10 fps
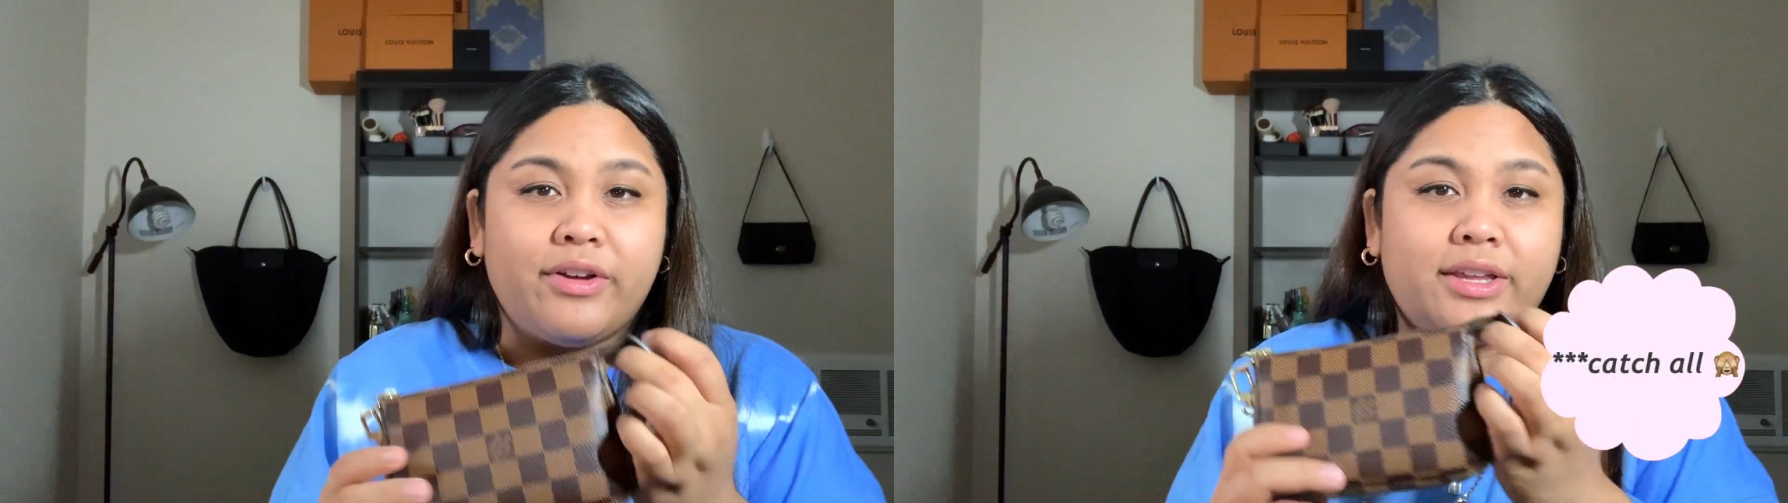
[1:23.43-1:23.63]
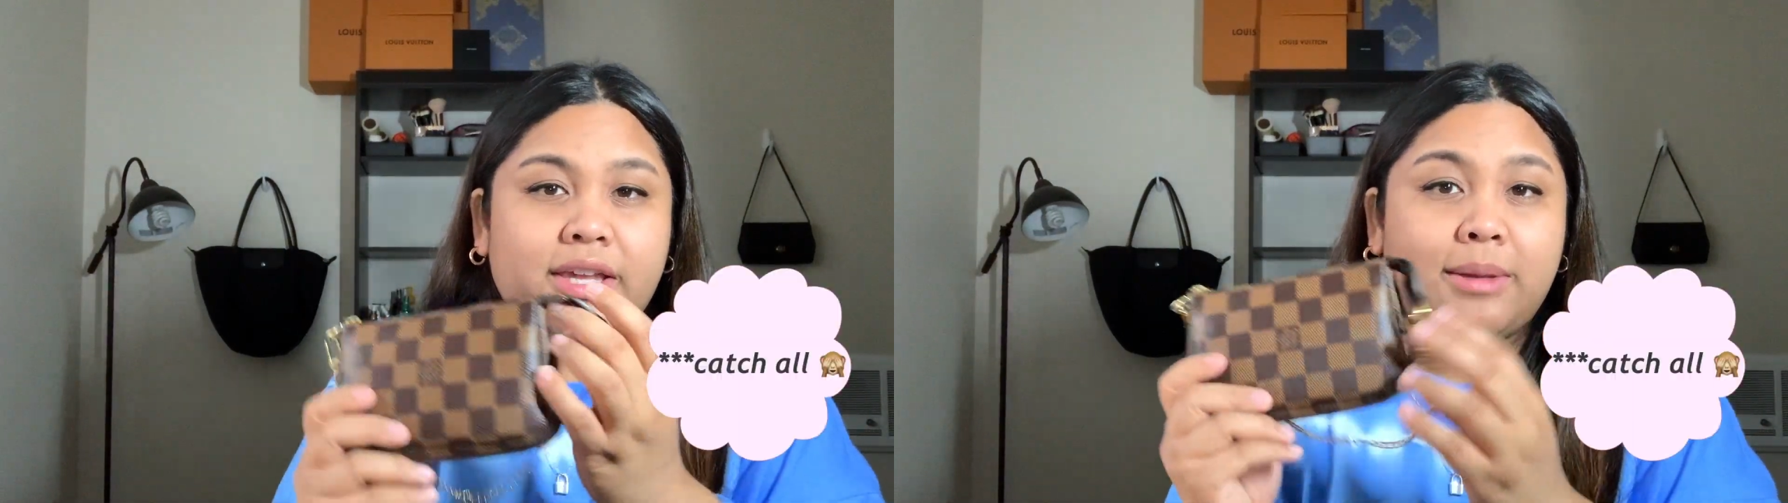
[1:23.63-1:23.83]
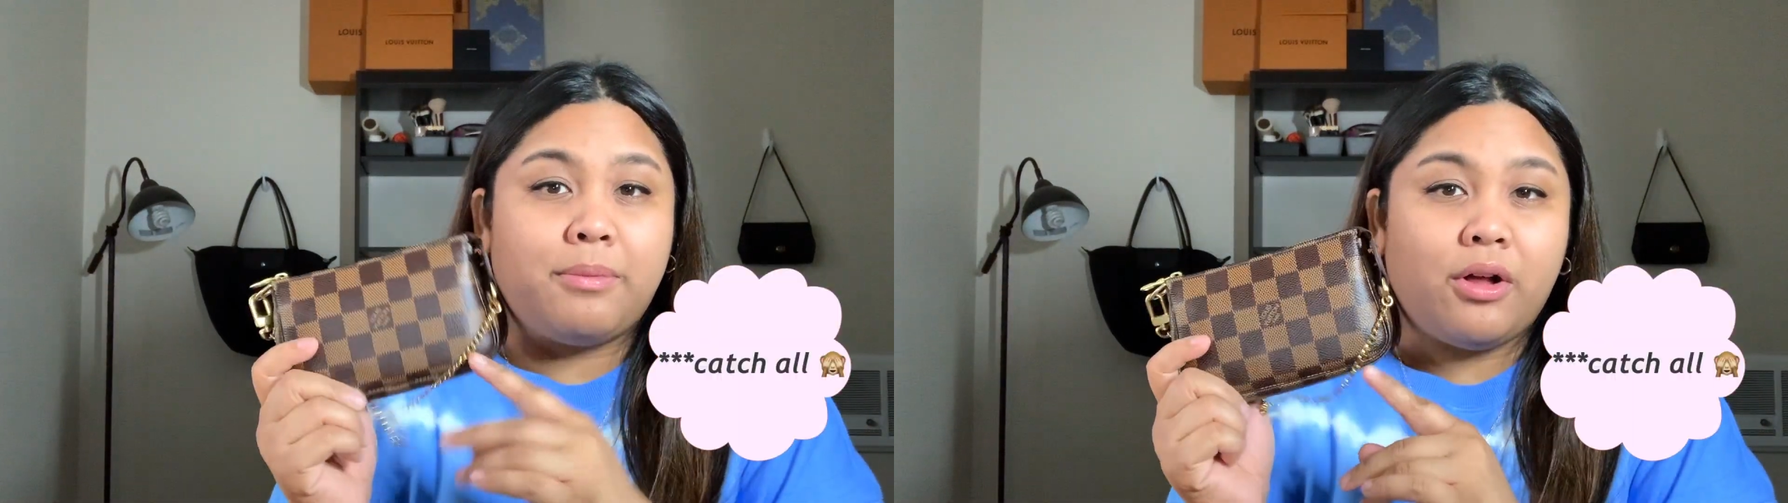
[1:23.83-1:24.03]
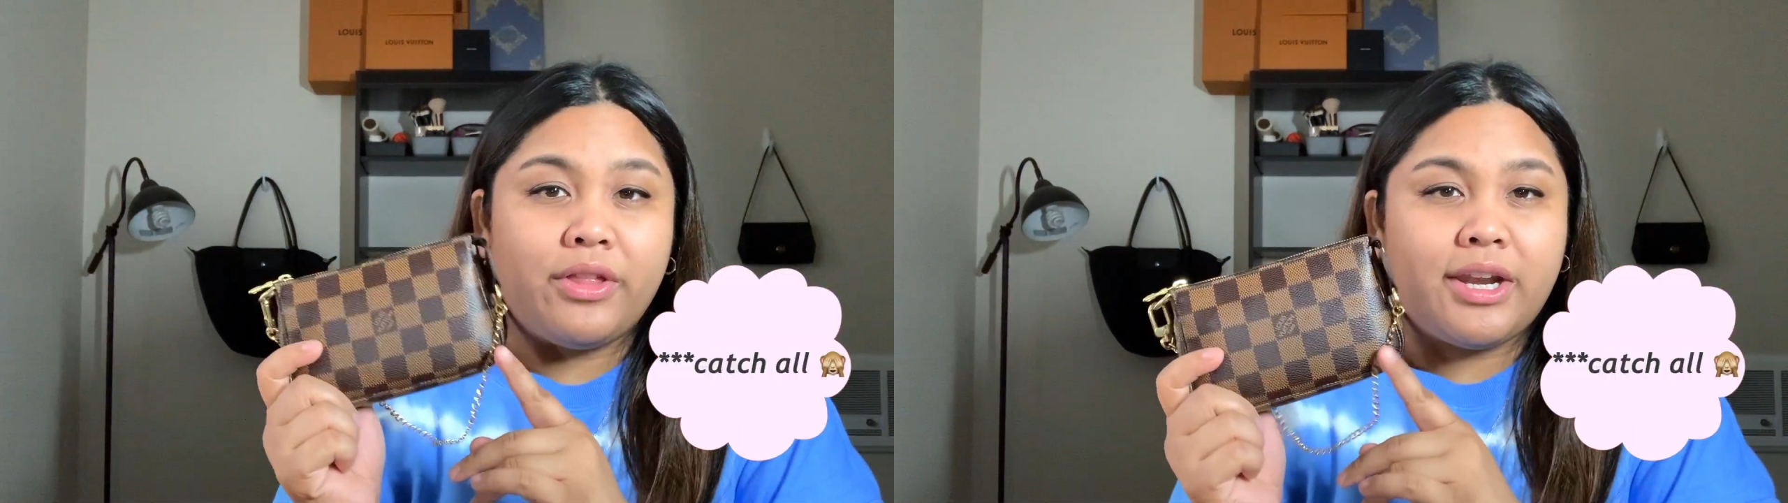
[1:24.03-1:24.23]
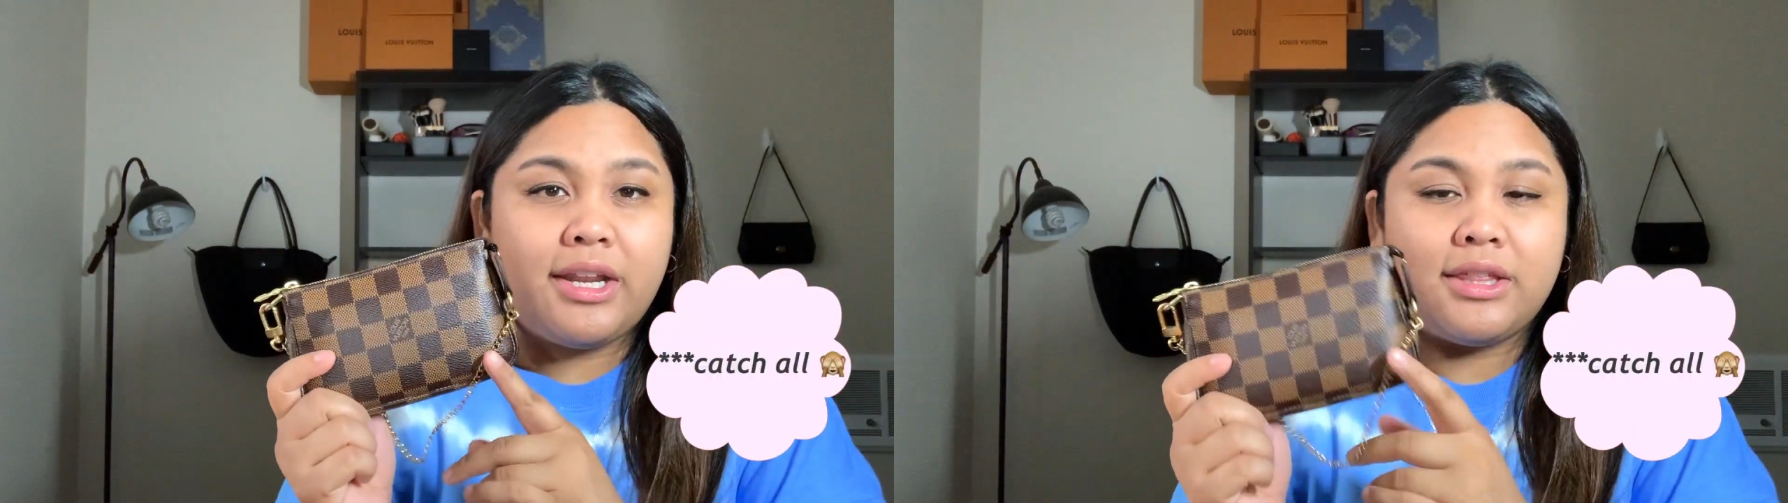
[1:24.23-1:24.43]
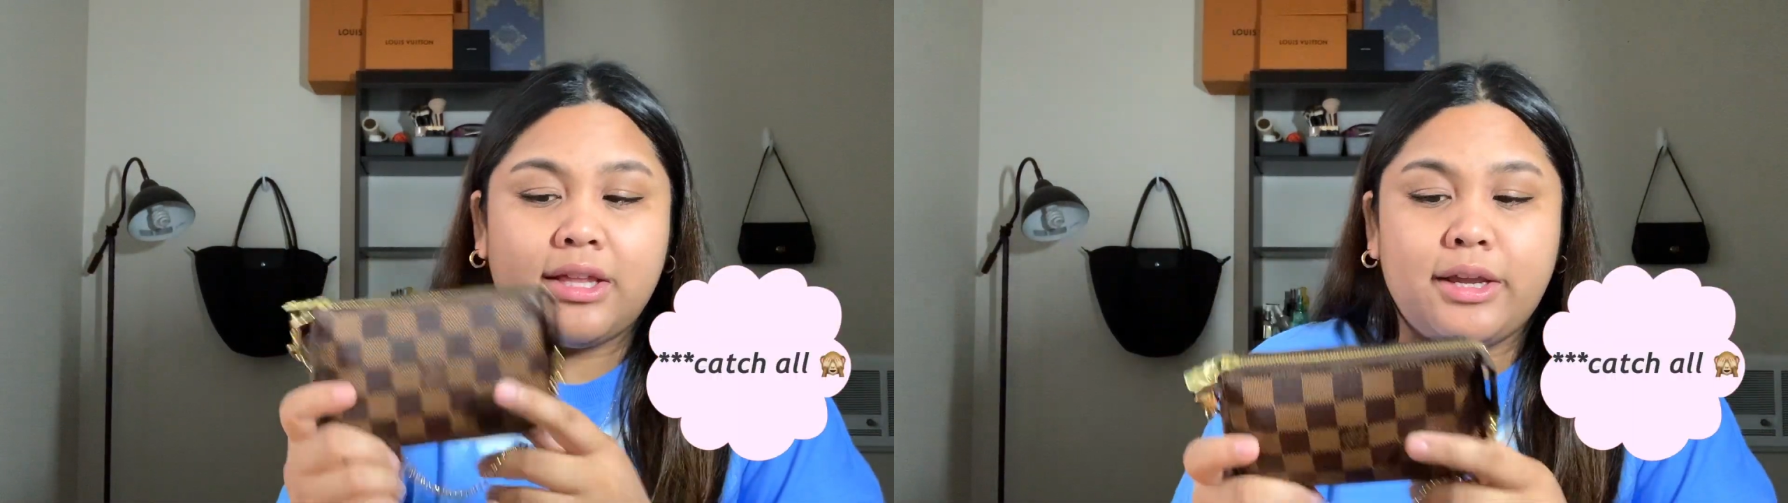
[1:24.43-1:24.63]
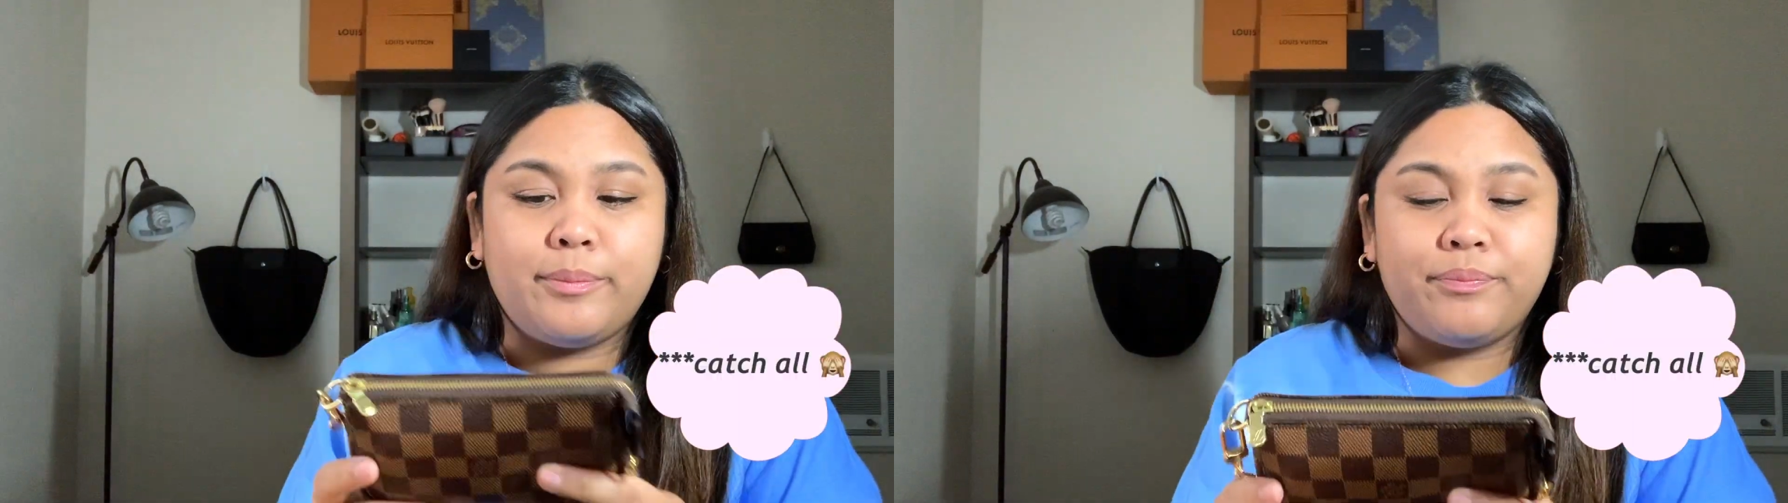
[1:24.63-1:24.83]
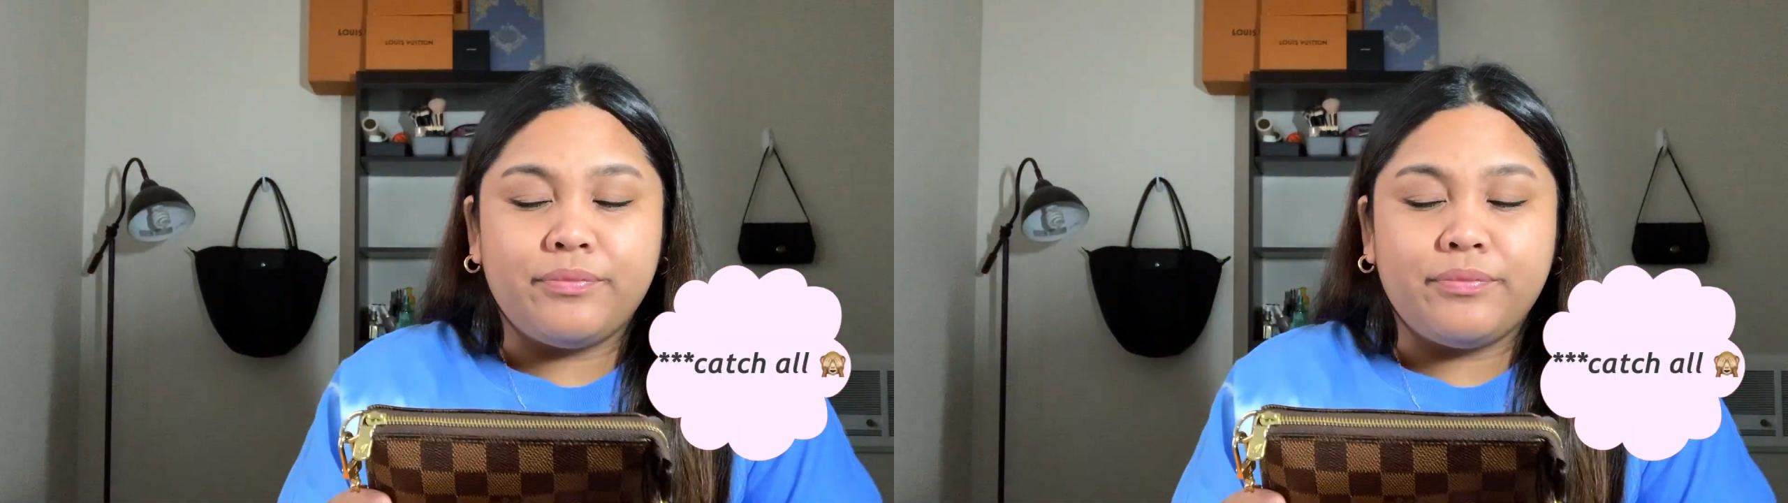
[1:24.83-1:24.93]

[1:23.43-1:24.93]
a keep all than anything.